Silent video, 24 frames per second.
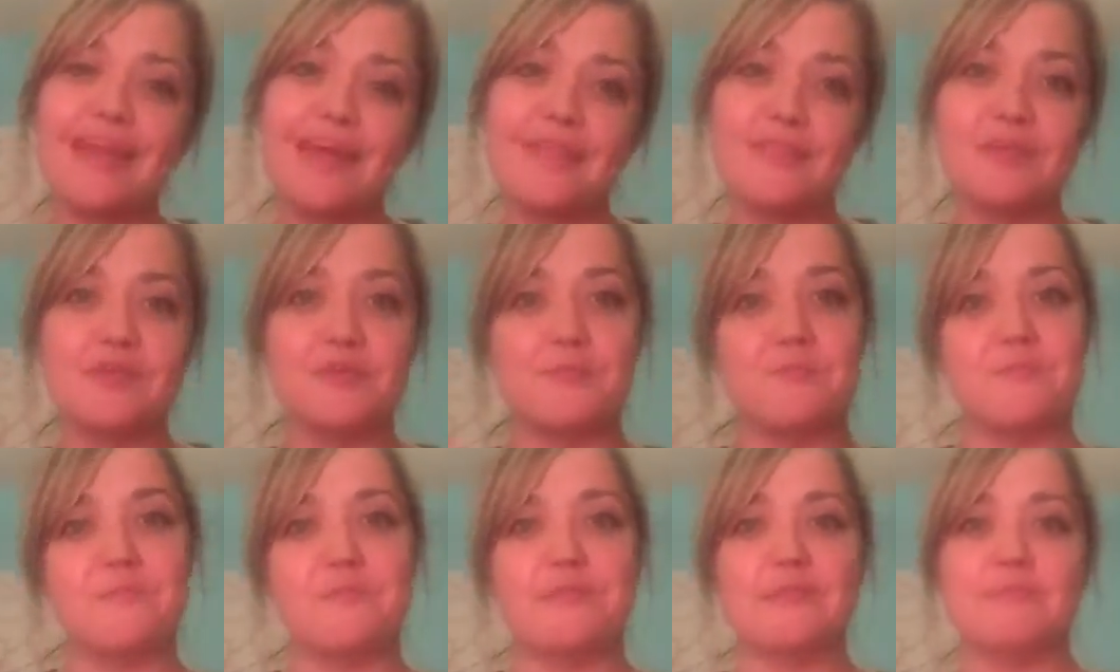And then
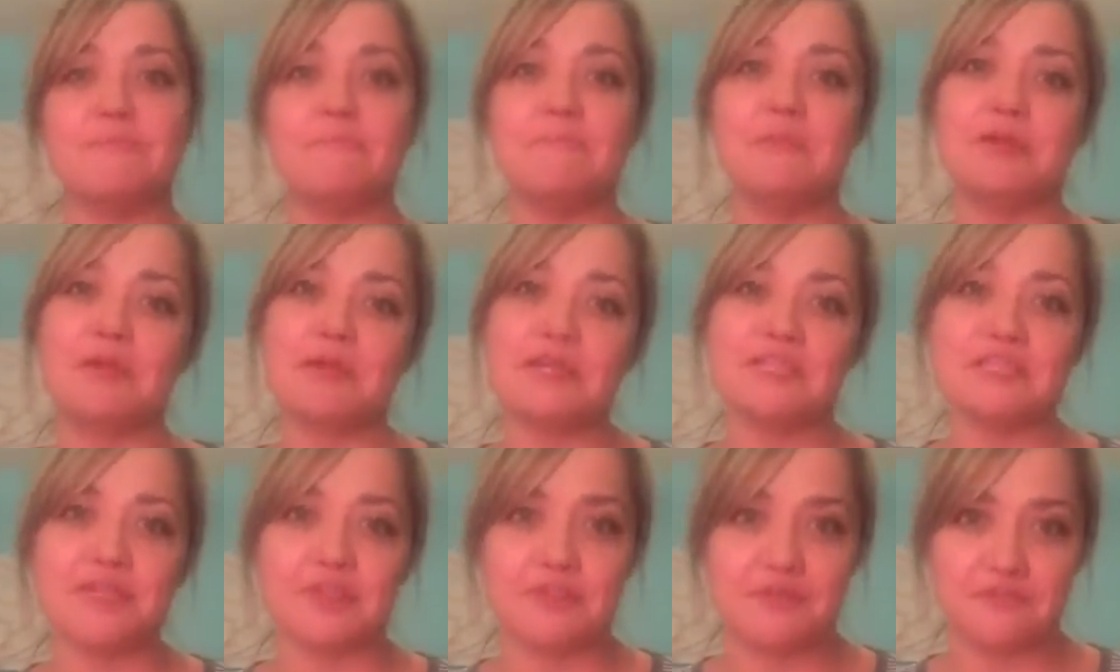you milk
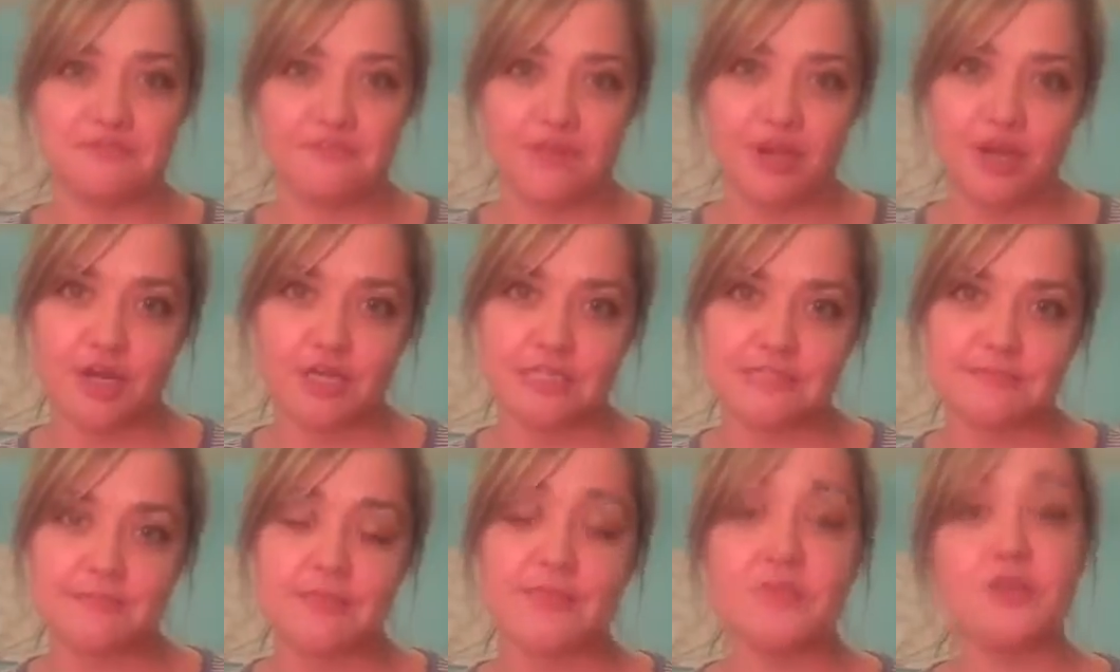each other's
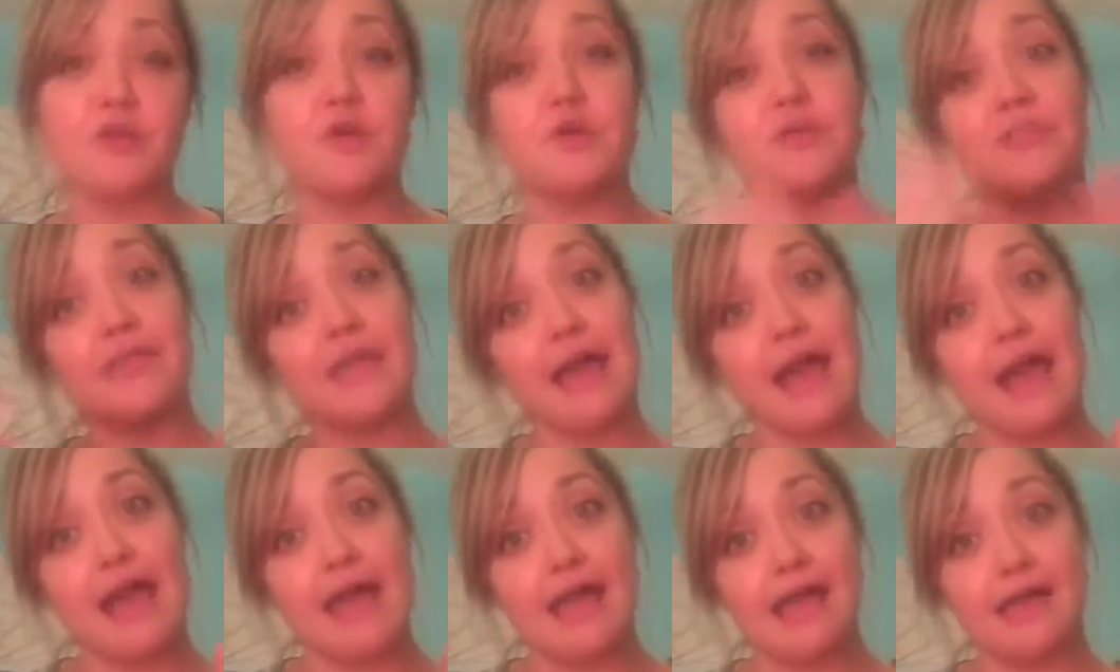fingers. And then you go to the
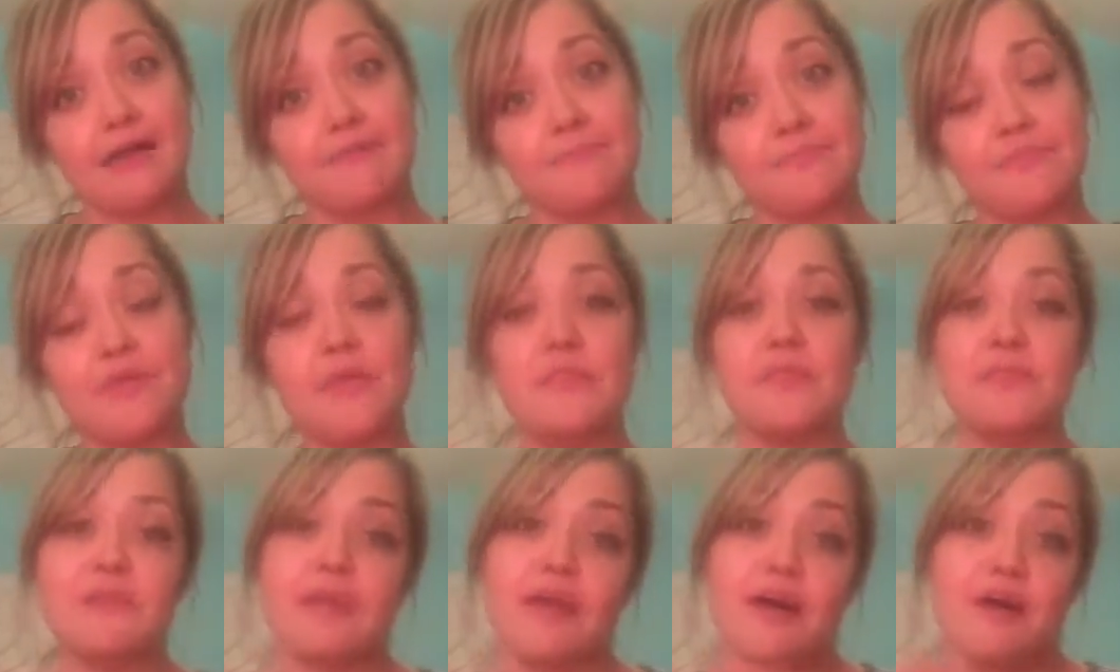I,
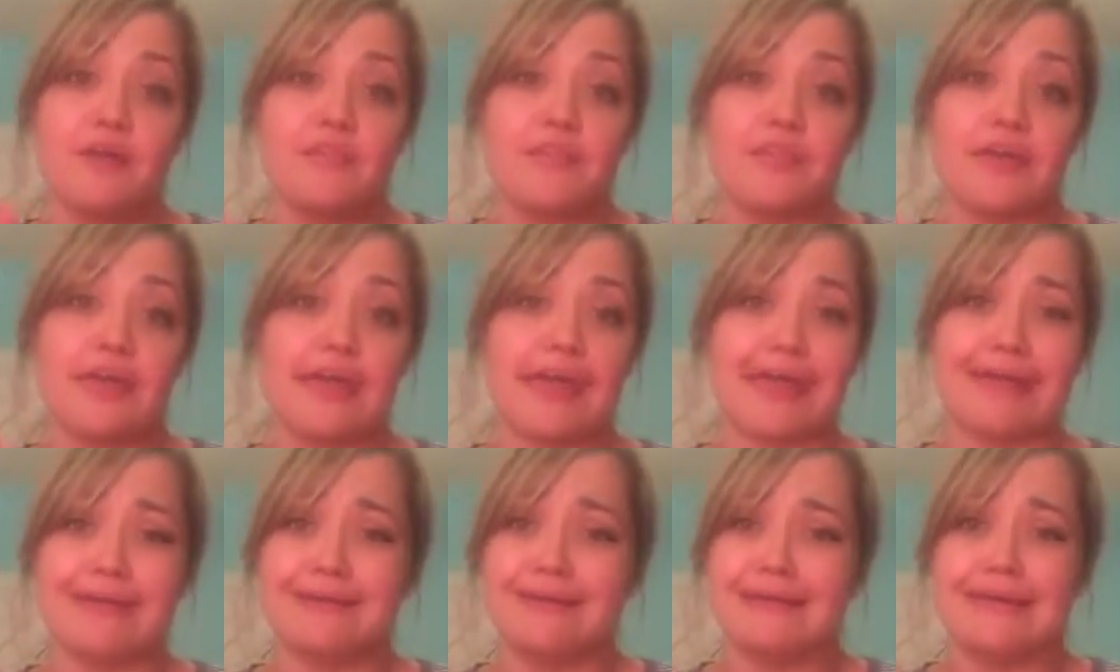and then the L and the
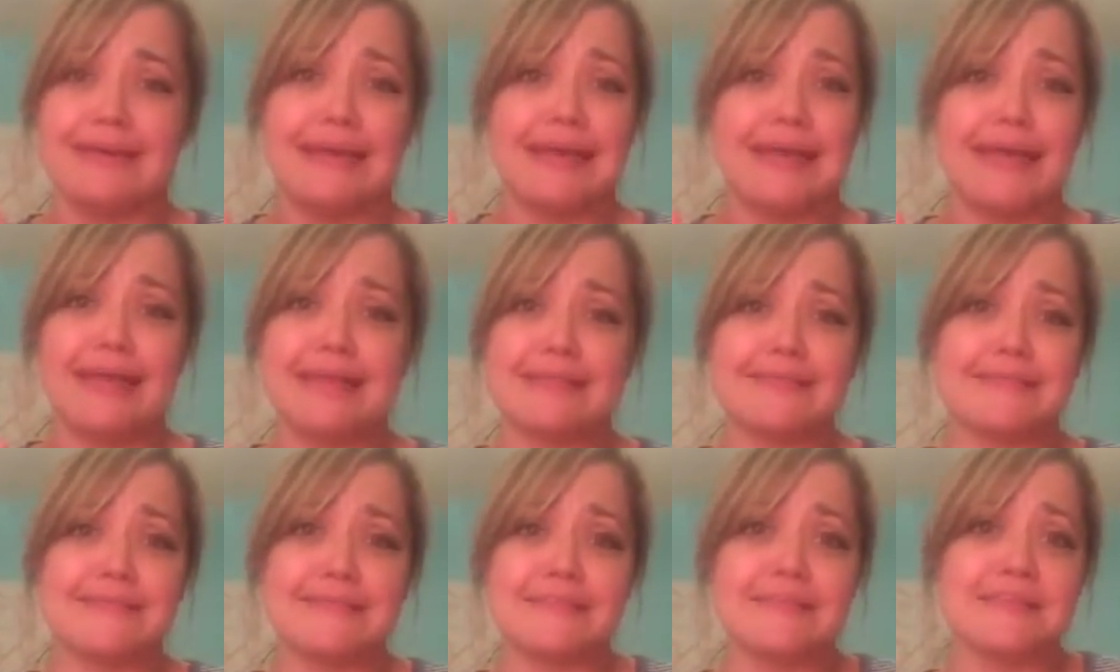K.
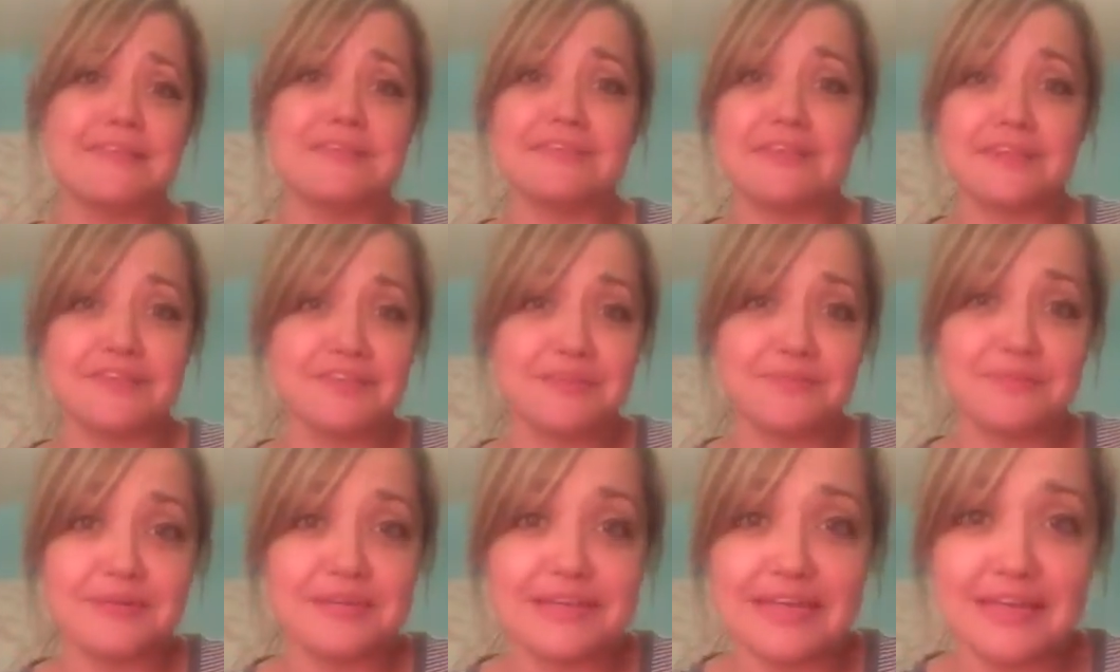It's such
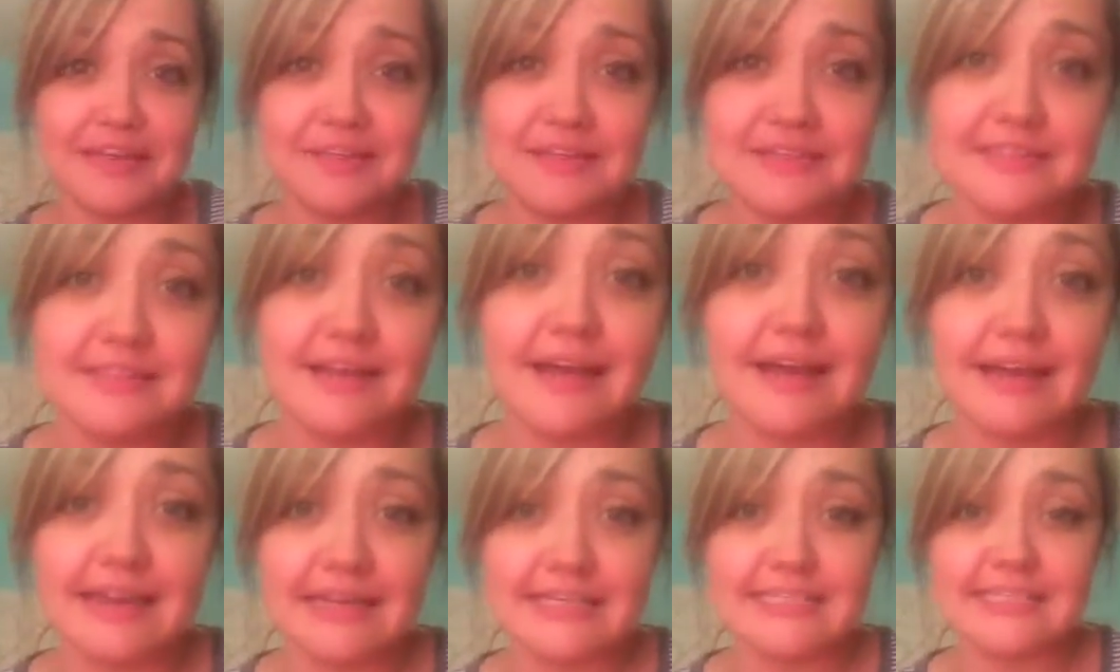a ridiculous
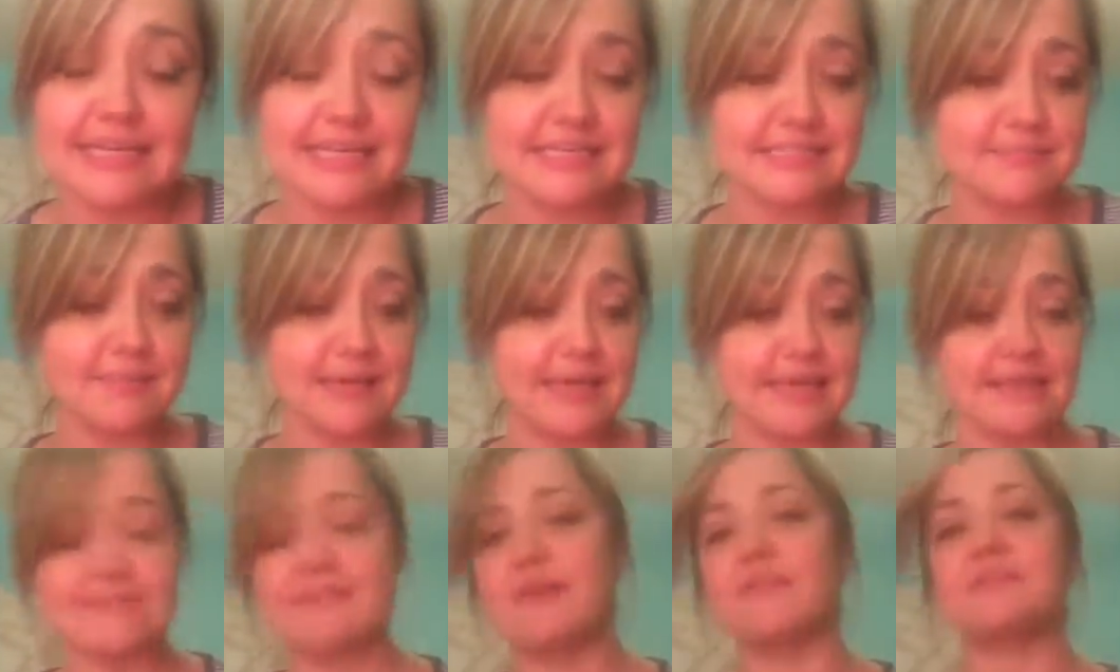song, and I sing it to my
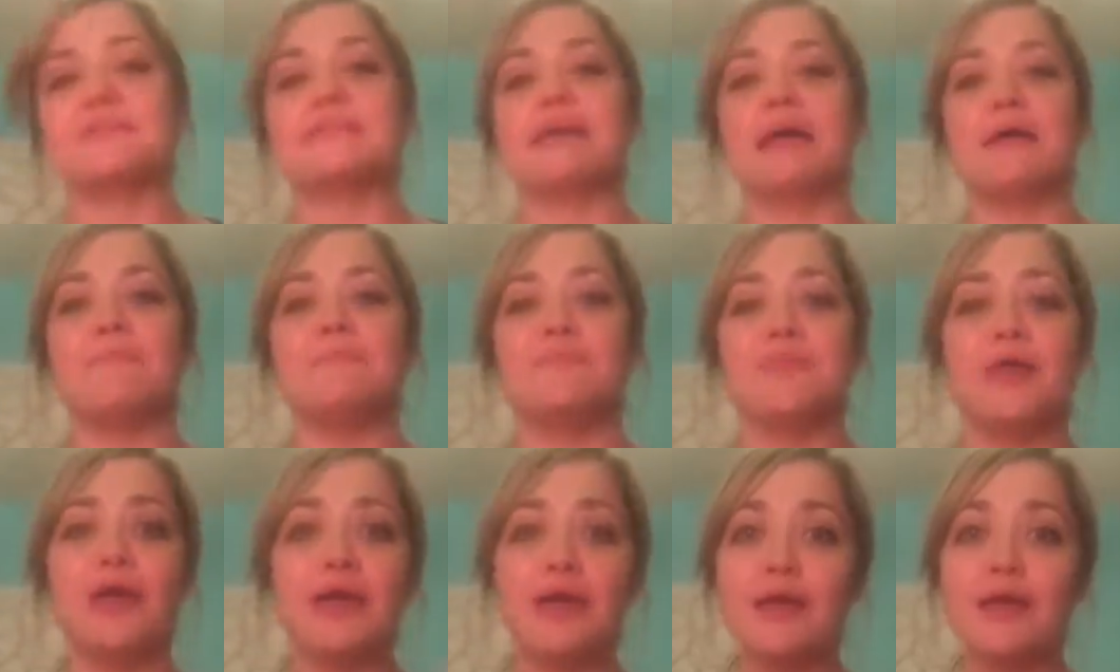kids all the time.